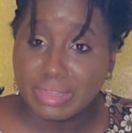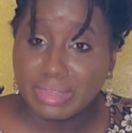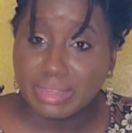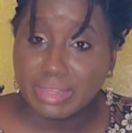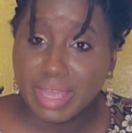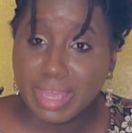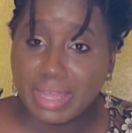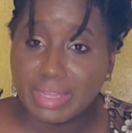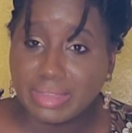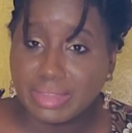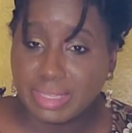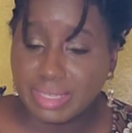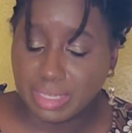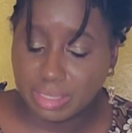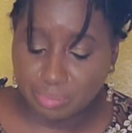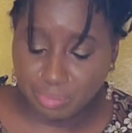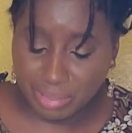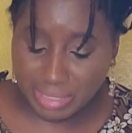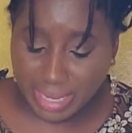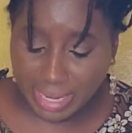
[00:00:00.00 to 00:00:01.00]
that
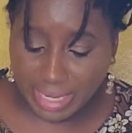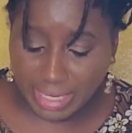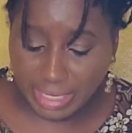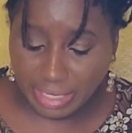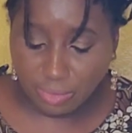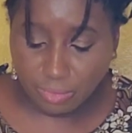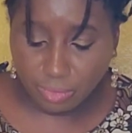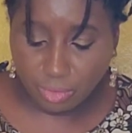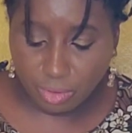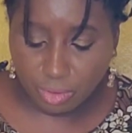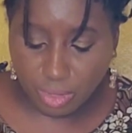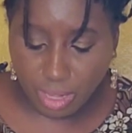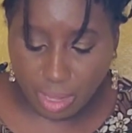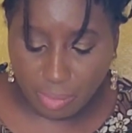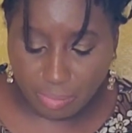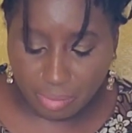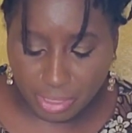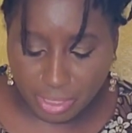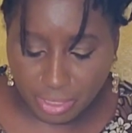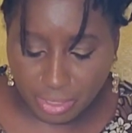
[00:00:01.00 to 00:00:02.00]
the plating will
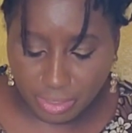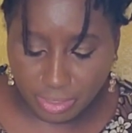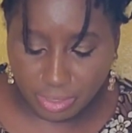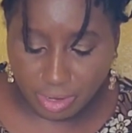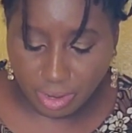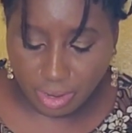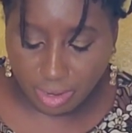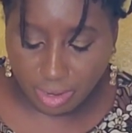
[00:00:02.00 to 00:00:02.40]
appear